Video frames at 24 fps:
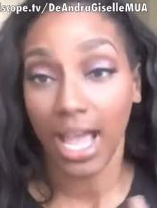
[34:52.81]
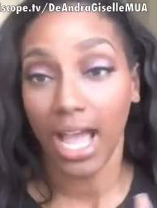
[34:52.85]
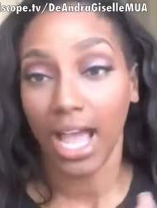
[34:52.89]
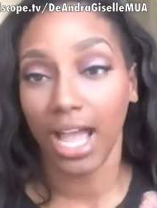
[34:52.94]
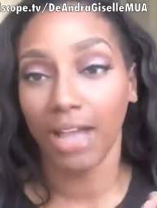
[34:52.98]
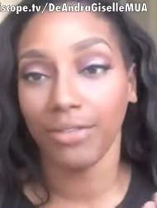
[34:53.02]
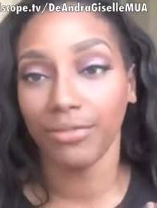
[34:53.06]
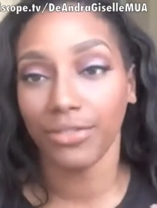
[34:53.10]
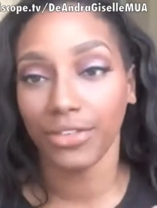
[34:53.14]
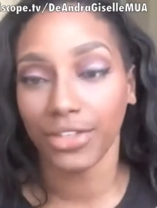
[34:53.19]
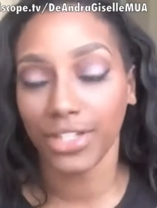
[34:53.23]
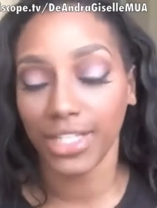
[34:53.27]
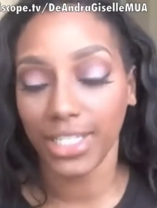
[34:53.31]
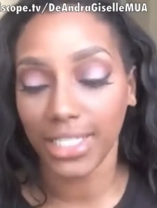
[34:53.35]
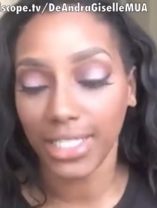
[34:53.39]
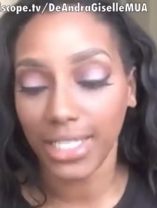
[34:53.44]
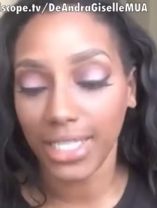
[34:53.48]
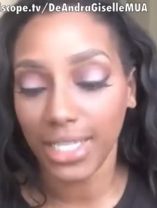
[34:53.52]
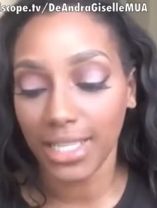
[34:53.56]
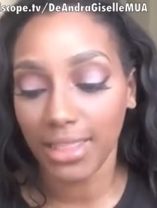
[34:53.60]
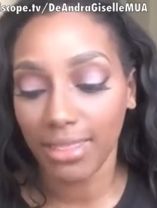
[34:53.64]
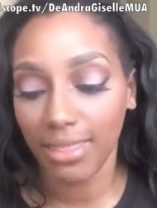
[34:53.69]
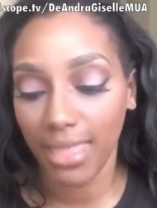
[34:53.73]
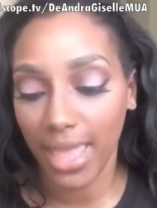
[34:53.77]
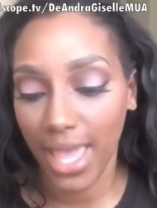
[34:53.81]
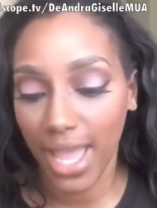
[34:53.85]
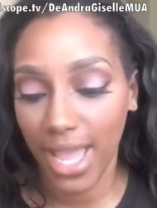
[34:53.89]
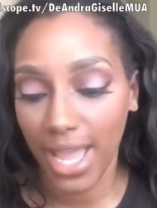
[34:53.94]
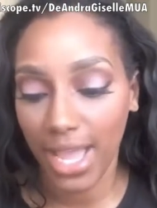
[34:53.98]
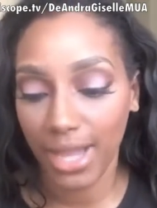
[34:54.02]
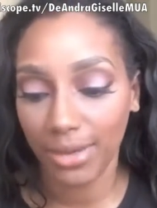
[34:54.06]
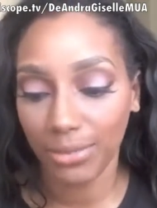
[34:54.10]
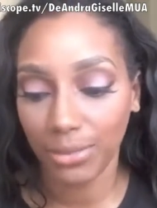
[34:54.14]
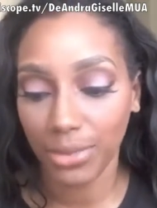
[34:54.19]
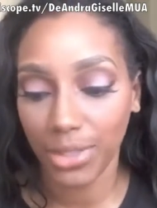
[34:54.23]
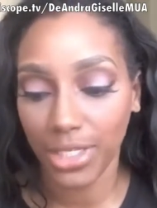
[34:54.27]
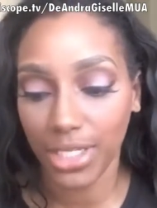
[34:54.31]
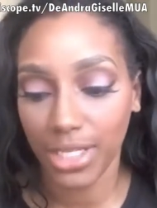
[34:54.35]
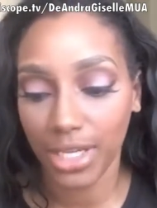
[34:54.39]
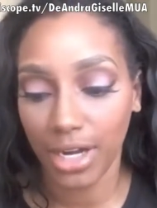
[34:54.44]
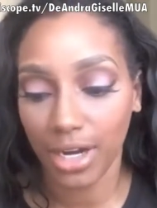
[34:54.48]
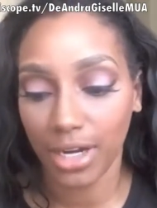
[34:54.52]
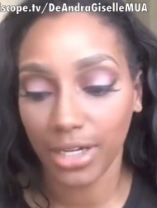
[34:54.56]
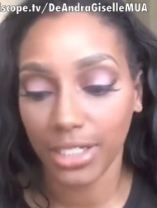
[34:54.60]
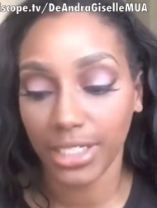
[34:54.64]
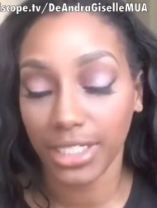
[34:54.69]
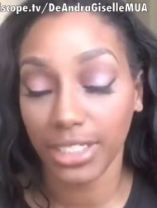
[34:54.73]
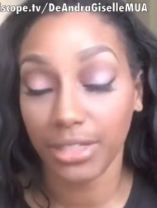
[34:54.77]
I'm forgetting that we
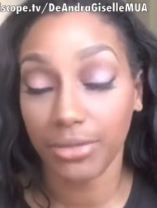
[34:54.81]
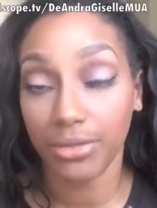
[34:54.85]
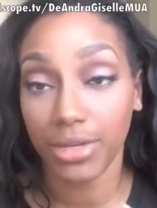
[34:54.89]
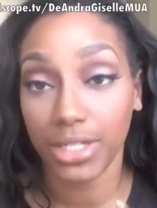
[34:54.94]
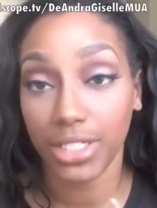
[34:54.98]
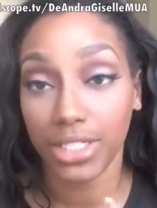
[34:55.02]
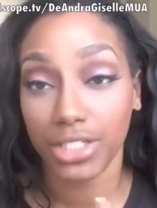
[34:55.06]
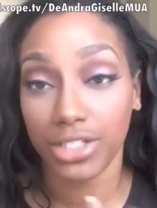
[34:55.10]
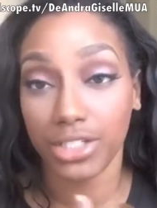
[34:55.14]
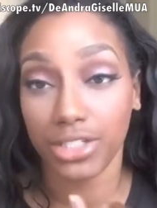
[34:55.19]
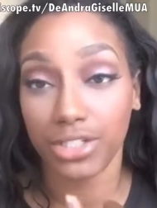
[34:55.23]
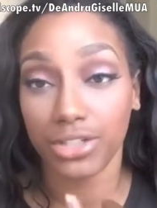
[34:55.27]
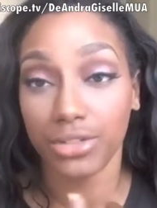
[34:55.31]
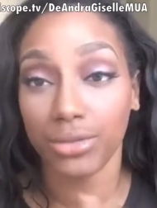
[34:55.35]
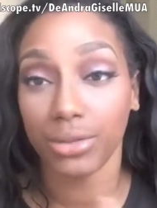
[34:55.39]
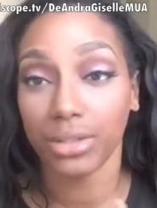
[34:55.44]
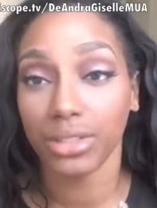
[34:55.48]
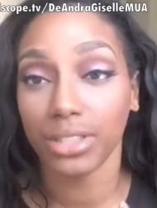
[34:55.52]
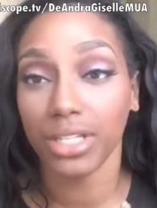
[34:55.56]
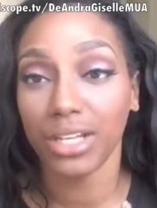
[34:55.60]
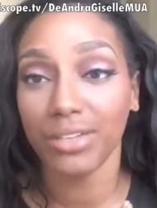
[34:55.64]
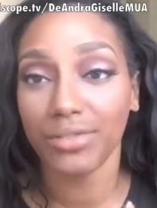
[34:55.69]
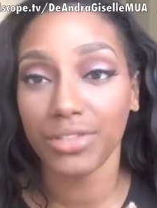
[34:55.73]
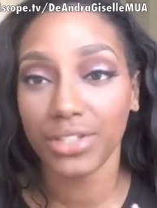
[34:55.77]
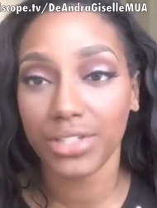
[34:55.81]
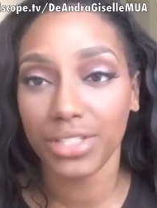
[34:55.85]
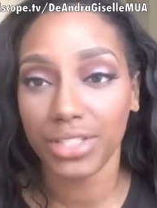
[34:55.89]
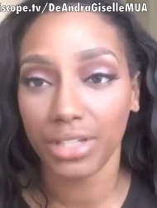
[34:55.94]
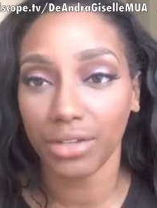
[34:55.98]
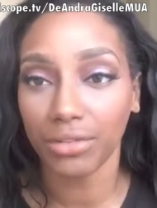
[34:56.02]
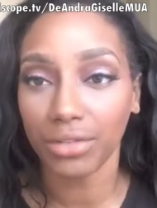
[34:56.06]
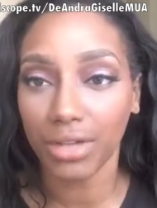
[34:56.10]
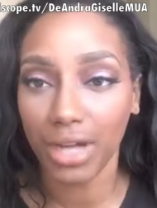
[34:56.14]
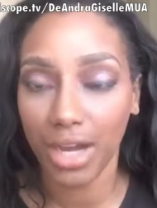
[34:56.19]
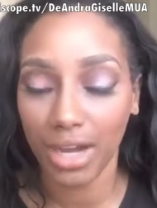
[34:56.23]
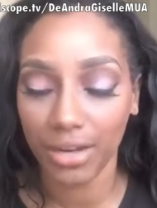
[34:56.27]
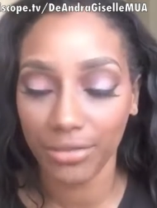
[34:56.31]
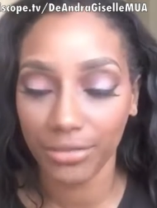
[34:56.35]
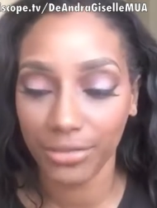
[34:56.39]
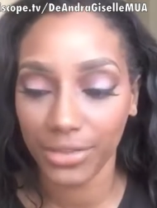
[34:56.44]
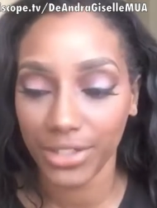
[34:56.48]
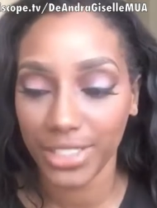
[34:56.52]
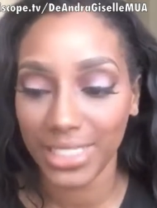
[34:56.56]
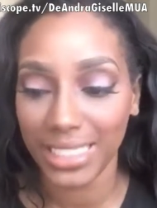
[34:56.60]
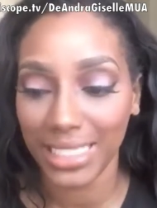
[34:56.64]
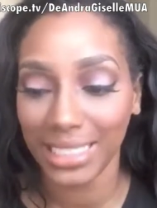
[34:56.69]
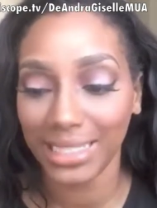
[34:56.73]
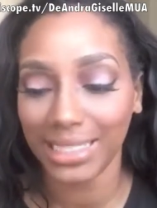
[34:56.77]
are getting ready to do a Love Yourself
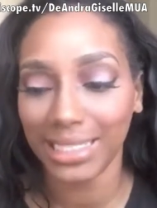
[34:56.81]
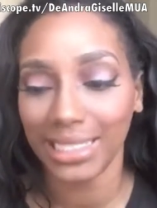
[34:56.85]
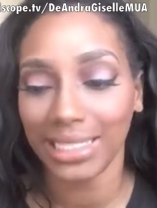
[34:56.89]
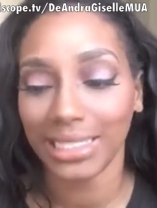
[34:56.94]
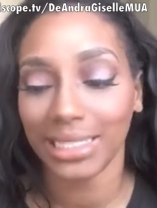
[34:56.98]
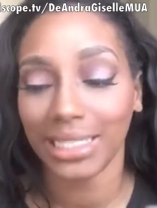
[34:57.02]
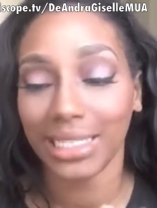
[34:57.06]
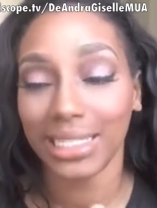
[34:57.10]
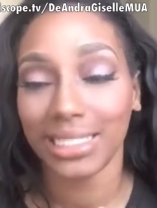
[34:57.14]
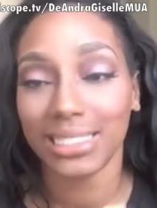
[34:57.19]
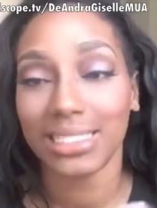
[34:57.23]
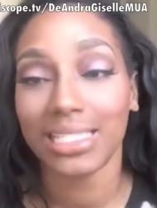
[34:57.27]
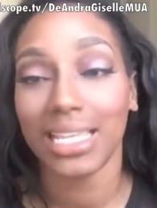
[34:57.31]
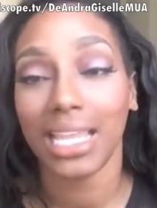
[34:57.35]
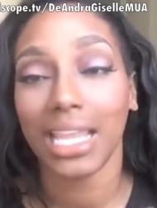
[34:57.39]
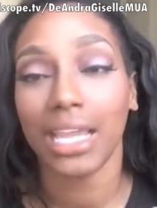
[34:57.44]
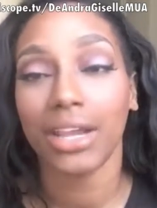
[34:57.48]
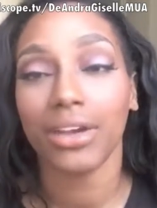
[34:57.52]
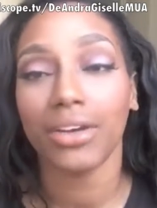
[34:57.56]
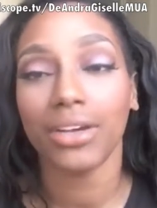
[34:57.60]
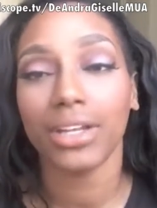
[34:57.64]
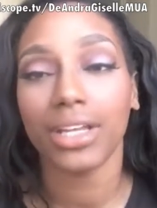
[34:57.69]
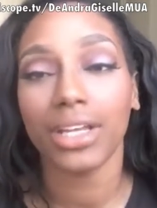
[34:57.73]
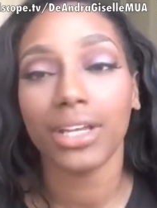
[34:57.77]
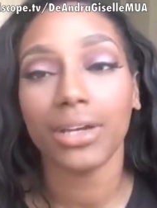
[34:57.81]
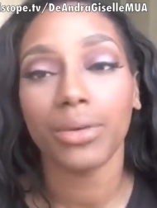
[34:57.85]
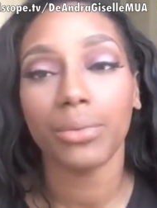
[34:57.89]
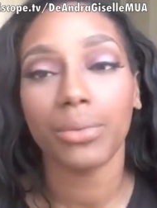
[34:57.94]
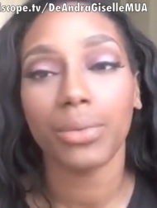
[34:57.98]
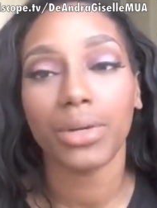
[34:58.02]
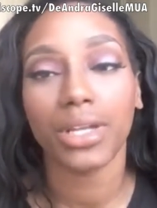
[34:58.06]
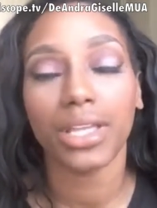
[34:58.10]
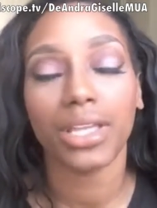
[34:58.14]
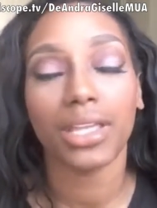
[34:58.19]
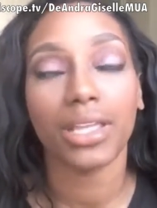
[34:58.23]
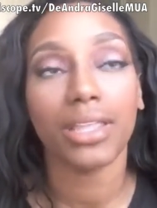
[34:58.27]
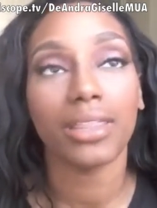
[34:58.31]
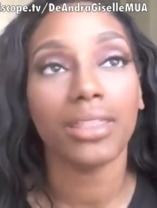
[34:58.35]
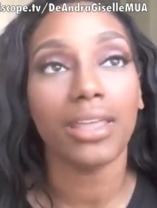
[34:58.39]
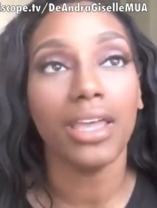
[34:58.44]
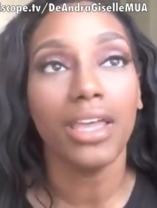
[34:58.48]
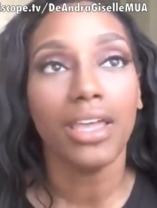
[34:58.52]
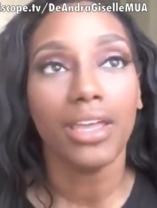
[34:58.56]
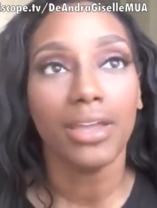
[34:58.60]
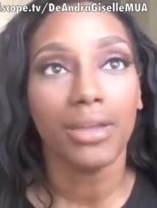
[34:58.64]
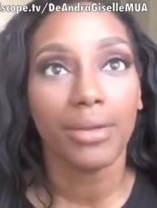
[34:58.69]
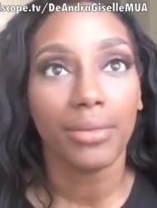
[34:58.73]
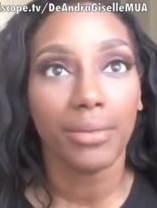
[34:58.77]
conference in the Atlanta area with
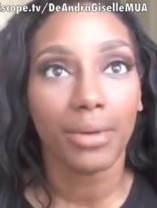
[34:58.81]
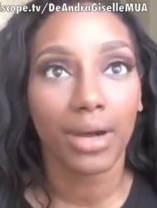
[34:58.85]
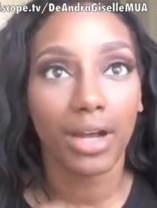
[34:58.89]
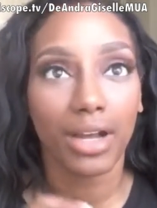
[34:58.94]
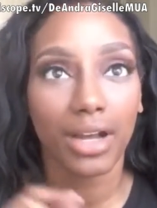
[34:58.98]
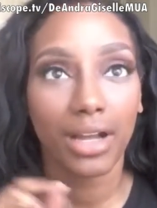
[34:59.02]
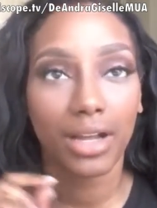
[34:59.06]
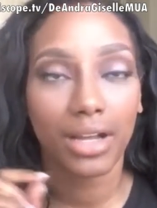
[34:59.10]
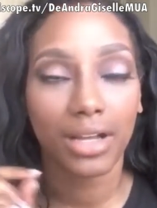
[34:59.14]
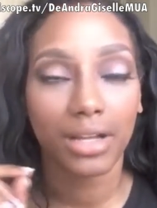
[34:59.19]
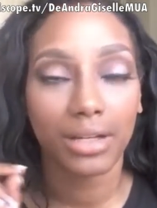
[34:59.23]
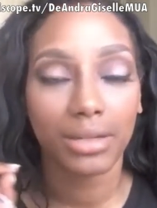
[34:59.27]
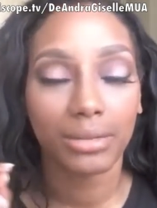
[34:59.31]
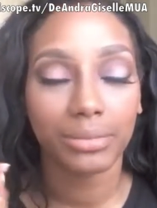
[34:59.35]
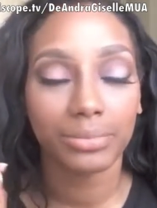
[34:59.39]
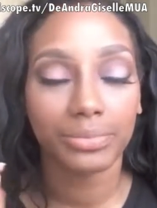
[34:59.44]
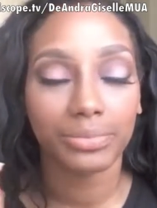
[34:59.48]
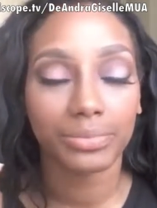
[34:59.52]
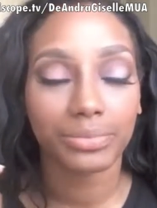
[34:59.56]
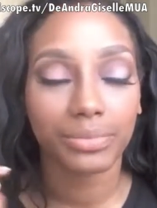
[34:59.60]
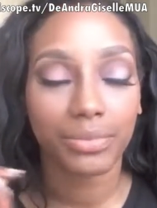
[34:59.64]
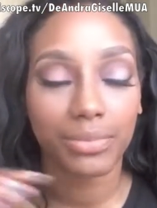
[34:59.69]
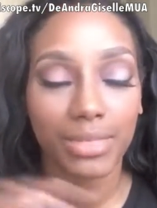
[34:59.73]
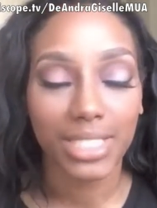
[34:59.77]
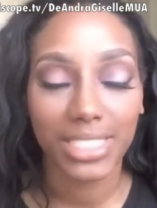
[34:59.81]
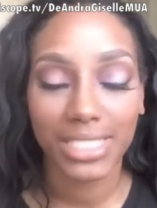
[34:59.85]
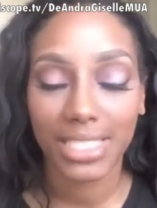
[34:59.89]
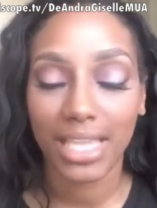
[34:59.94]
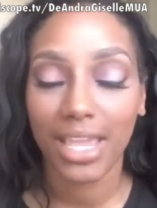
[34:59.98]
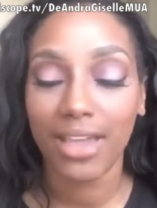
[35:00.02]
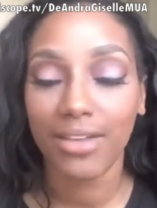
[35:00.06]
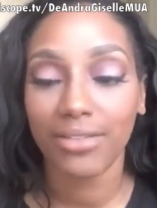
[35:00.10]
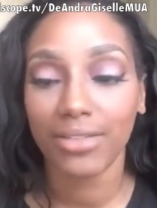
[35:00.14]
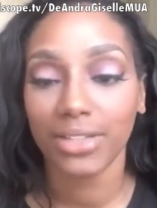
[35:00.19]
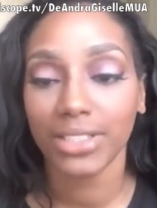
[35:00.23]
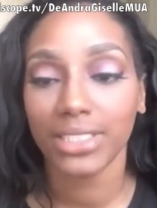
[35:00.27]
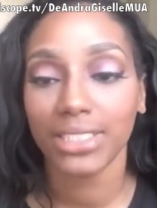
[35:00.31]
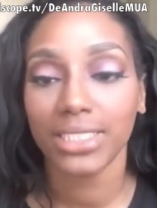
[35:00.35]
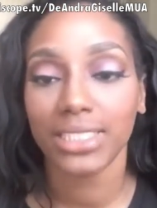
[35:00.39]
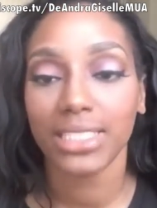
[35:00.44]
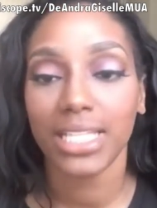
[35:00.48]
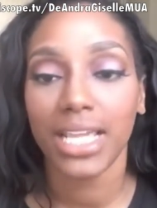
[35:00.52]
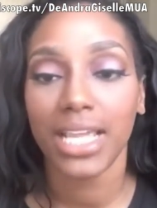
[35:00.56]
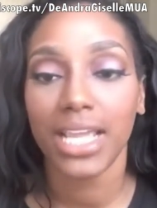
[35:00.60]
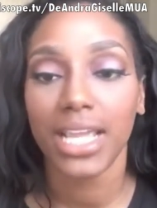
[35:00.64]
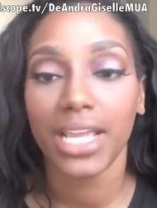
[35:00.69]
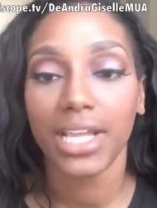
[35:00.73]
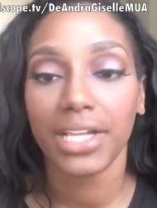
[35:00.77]
um, Miss Kev on
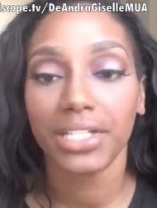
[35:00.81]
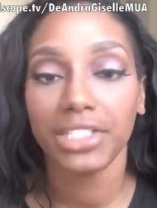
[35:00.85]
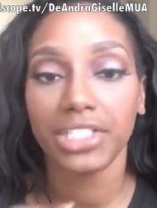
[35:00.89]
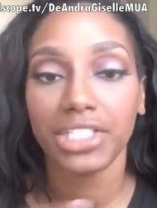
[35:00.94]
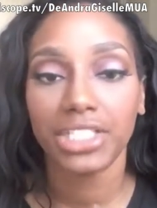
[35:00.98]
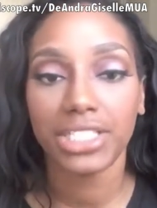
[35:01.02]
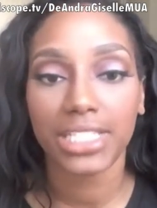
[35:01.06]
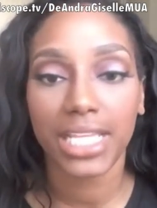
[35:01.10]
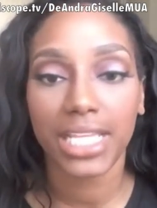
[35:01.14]
stage,